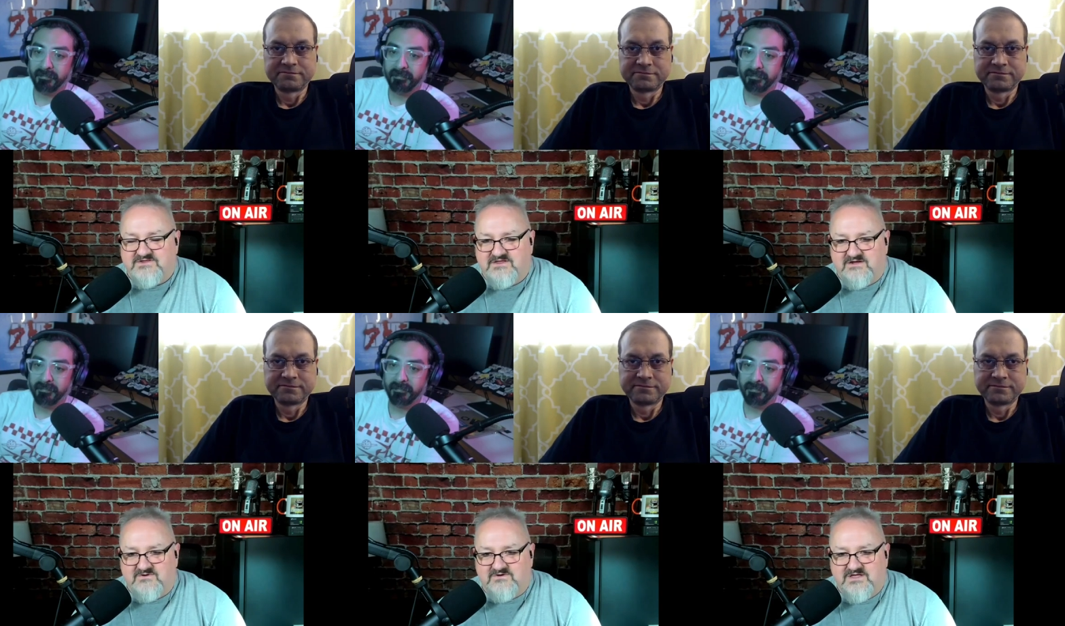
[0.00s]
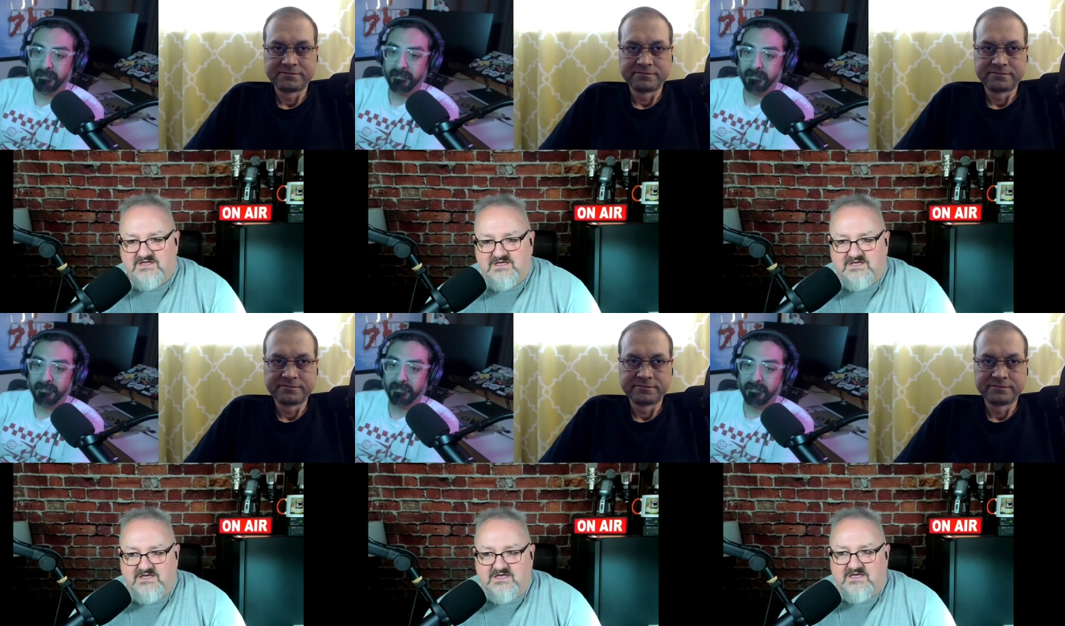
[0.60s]
Speaker 1: You know,
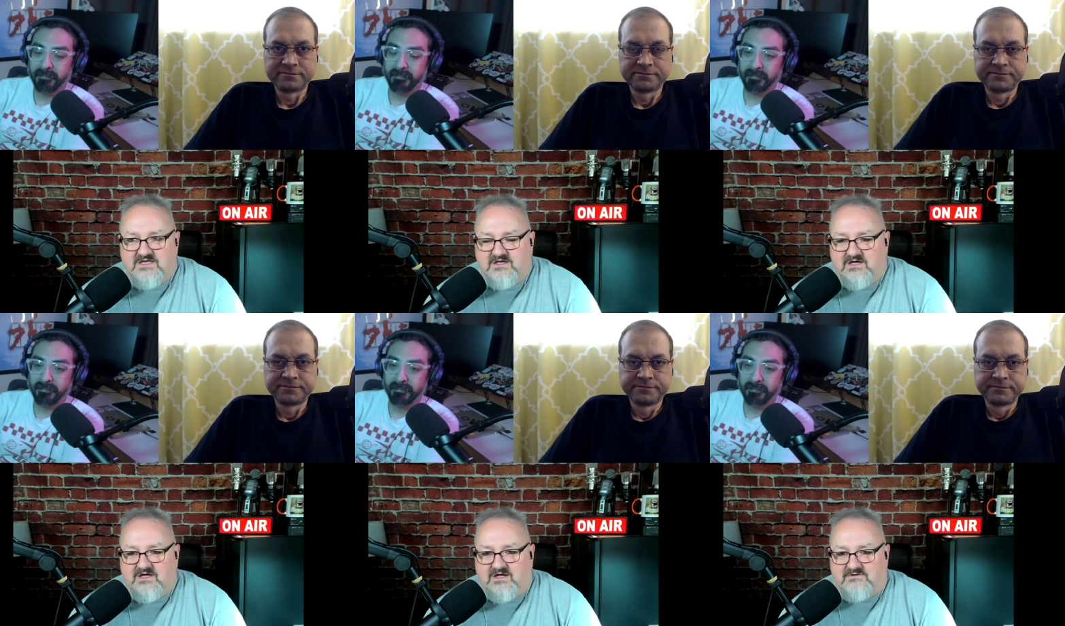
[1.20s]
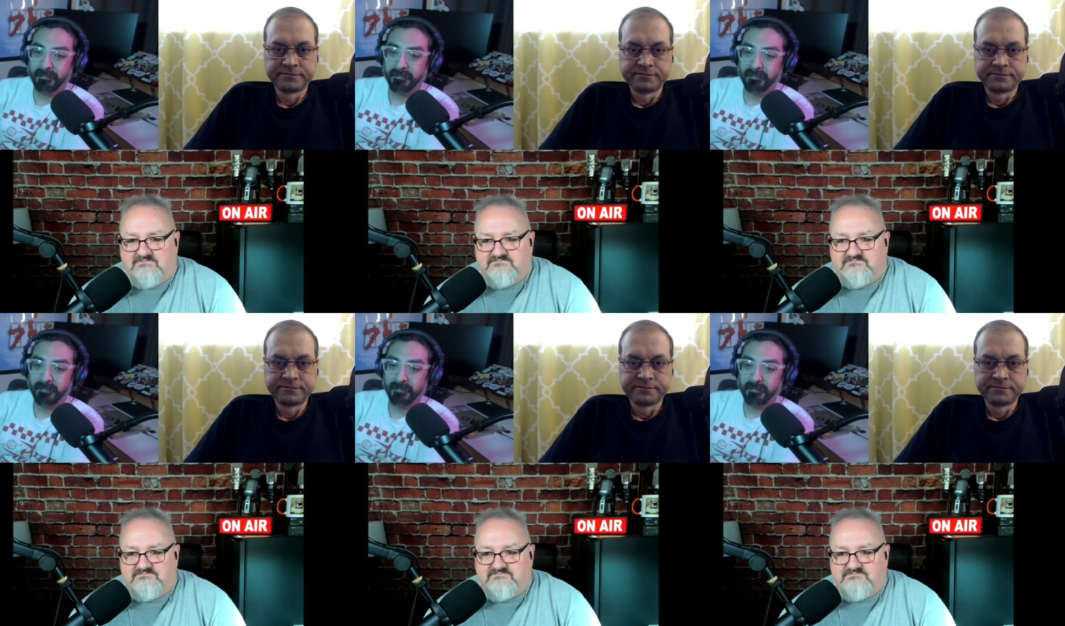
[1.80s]
uh,